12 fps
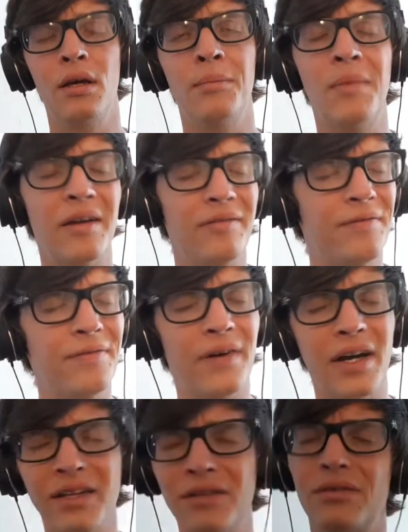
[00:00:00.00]
My
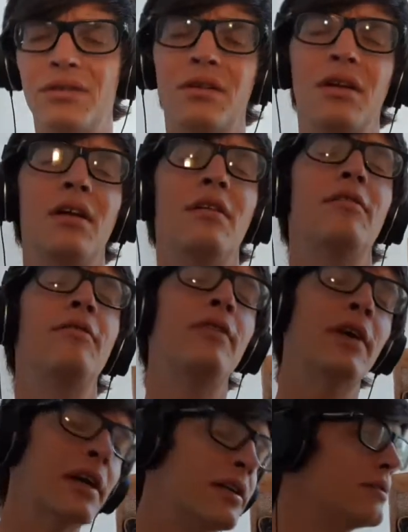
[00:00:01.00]
final
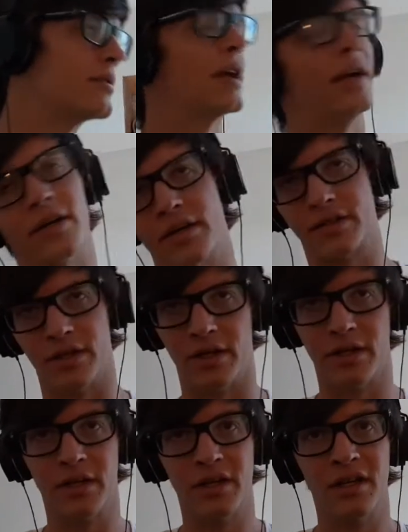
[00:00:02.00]
character